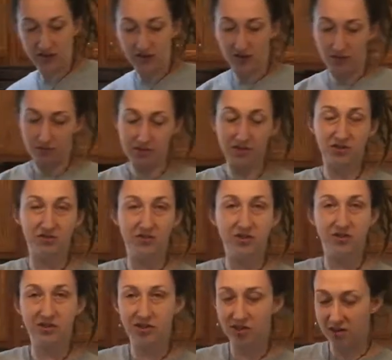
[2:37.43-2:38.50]
So I'm not sure if you
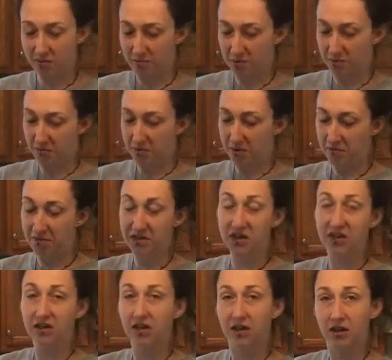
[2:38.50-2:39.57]
can see that, but we probably
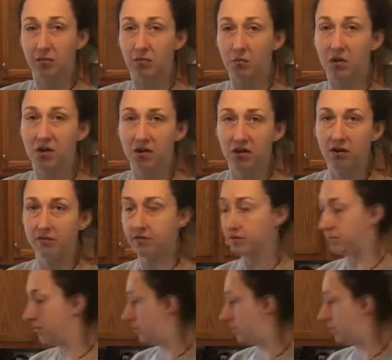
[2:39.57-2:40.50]
got like a cup of water off those